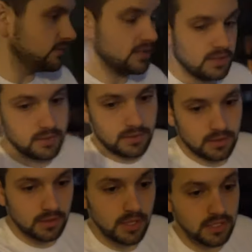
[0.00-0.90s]

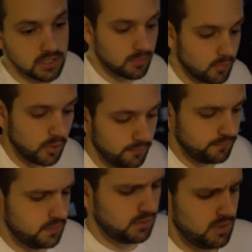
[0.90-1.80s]
these custom
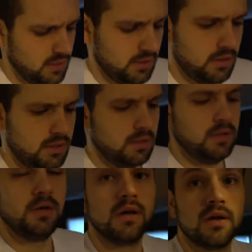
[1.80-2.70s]
wolves,
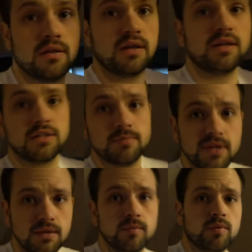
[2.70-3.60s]
that does
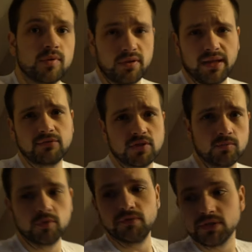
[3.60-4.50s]
mean we will have
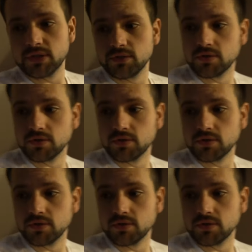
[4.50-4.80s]
some wolves here